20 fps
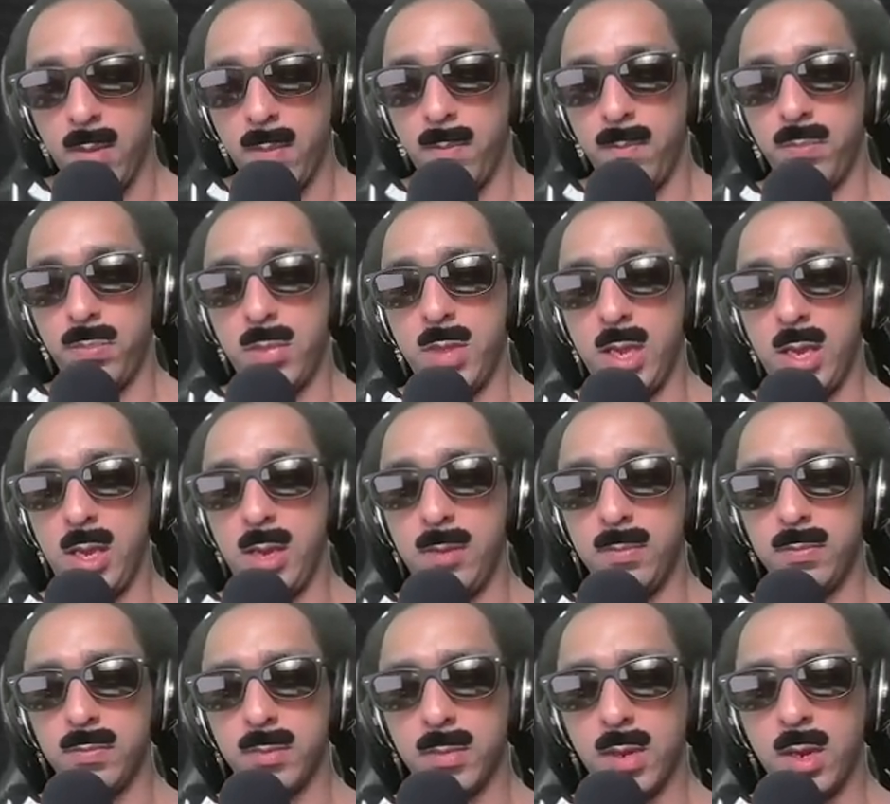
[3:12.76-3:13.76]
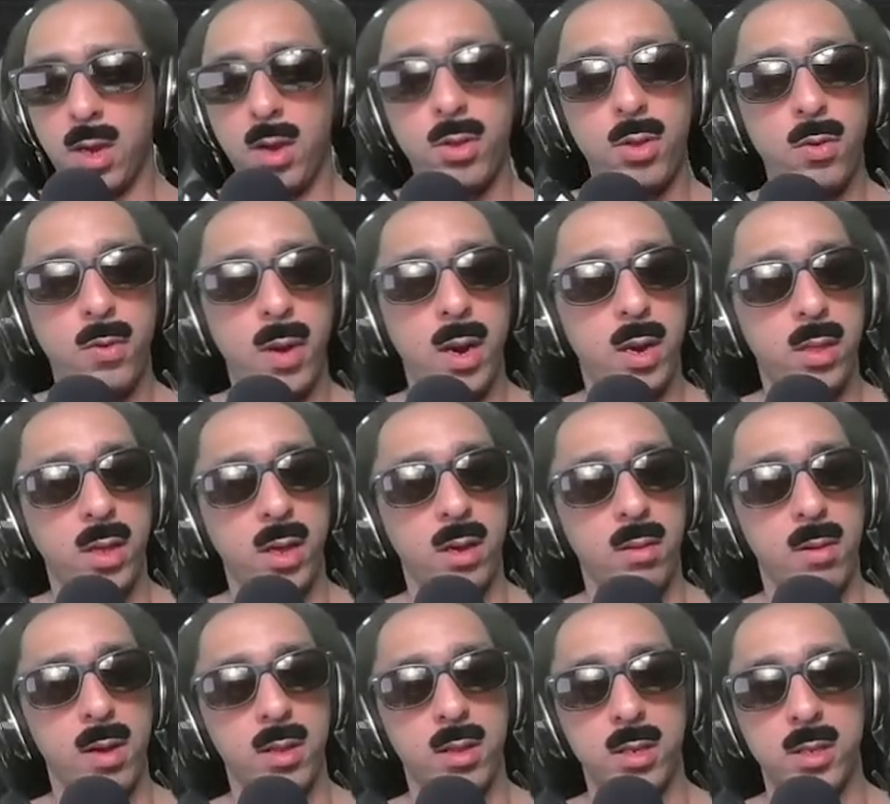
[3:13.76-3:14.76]
The other way to think
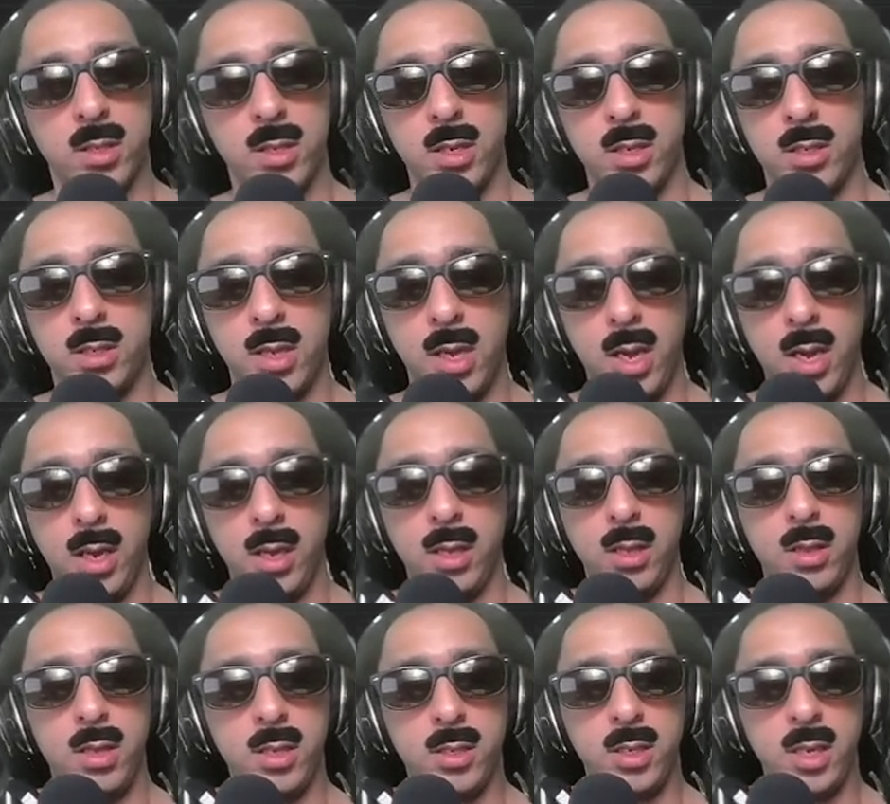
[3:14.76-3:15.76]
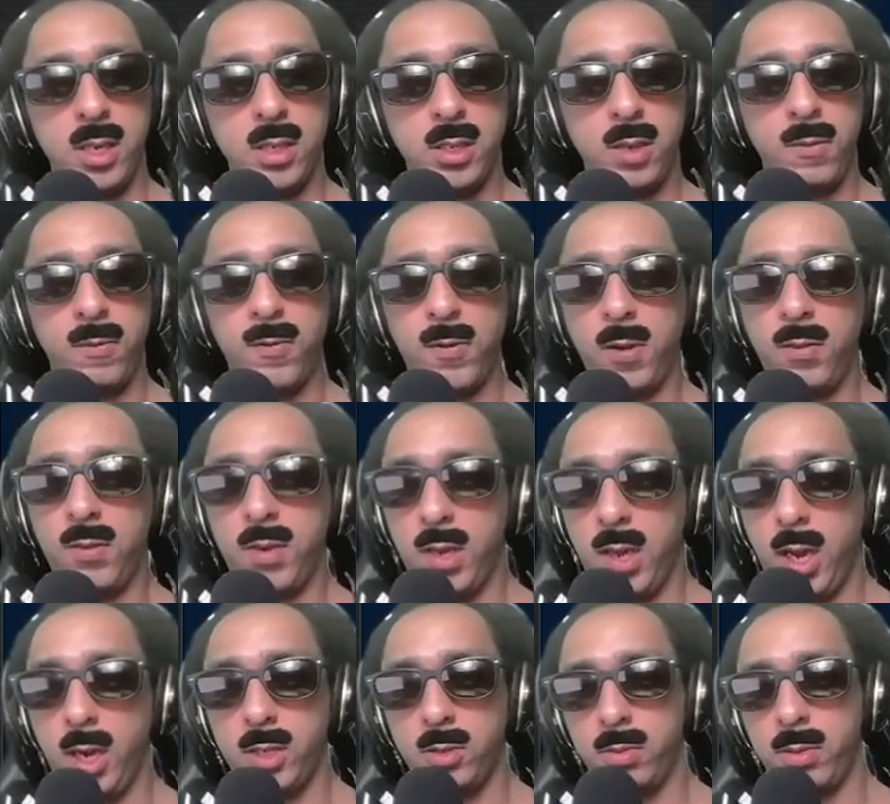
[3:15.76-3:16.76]
about this is a
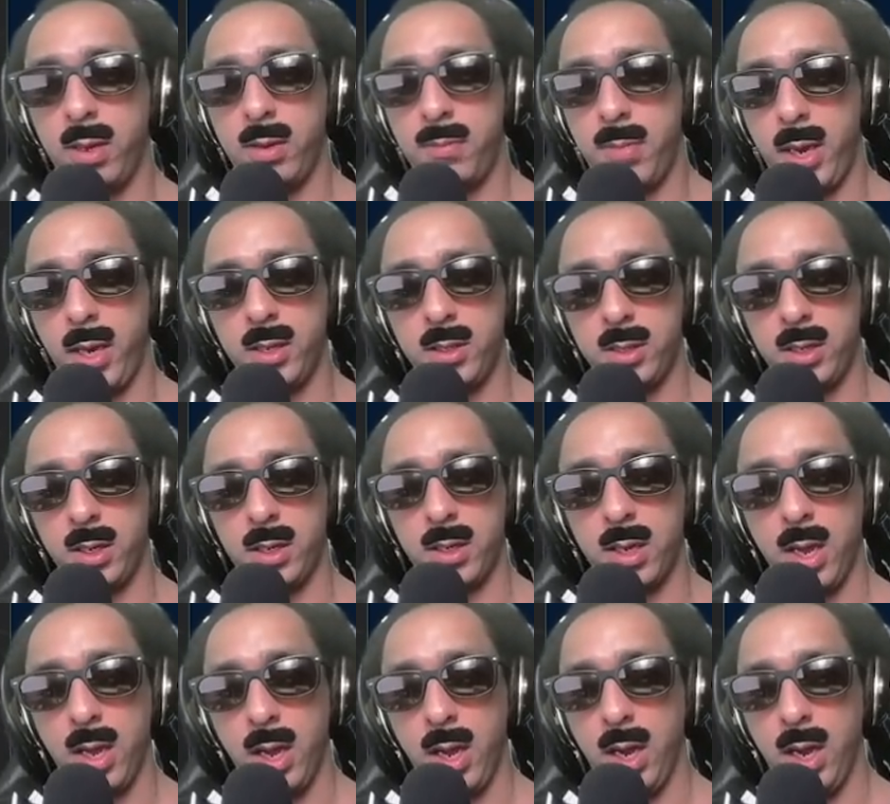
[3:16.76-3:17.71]
50 HP basic.